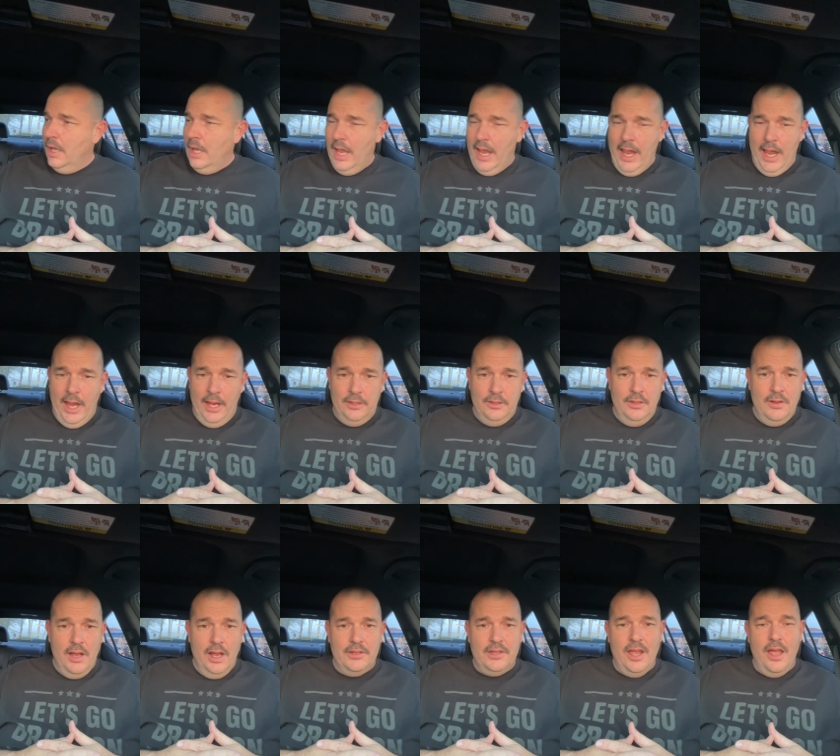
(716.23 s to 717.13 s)
and you
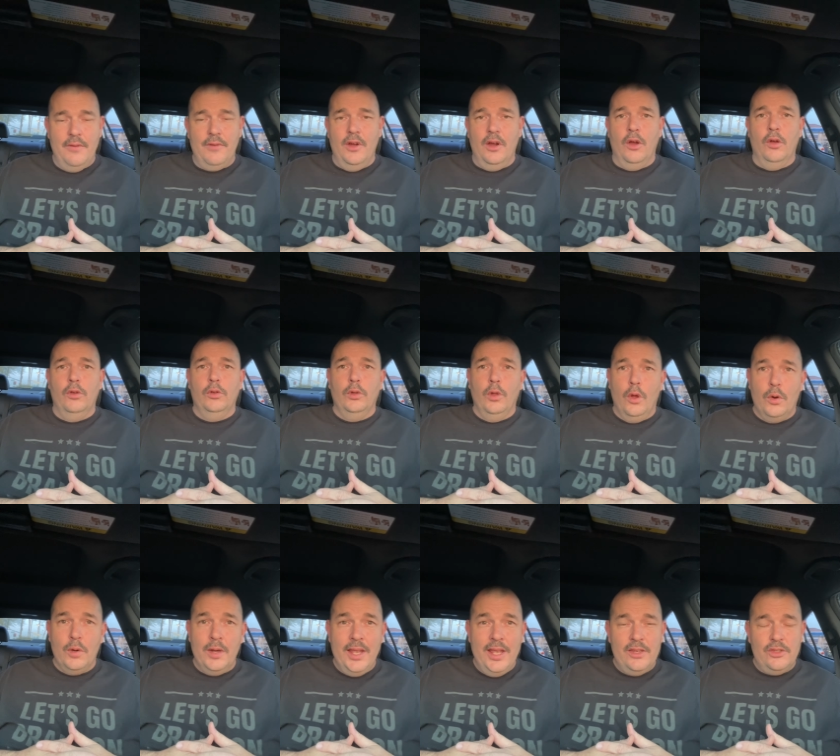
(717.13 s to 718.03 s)
guys have a
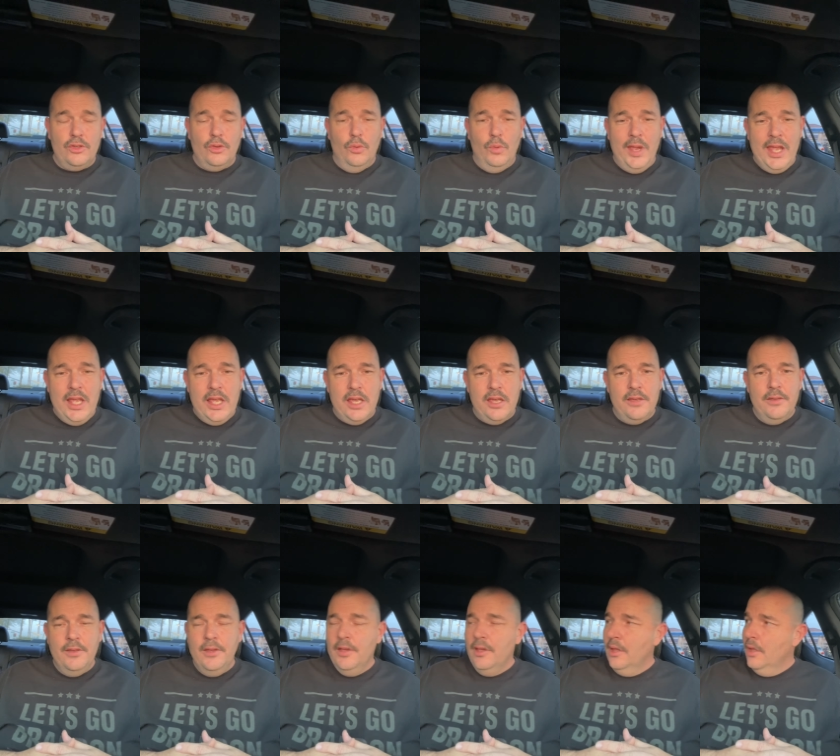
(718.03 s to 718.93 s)
glorious week.
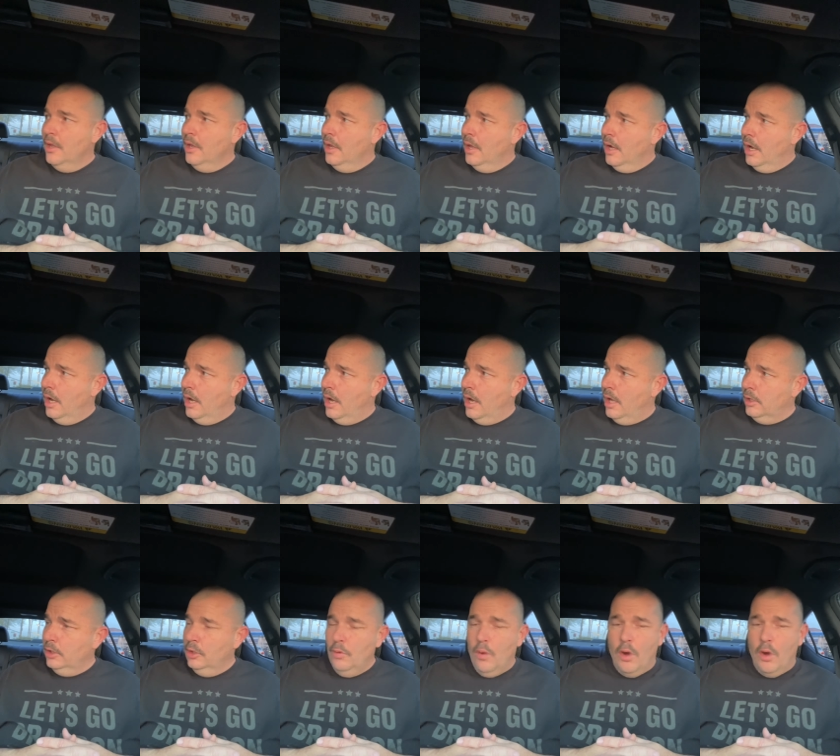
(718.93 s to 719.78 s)
Uh, Lou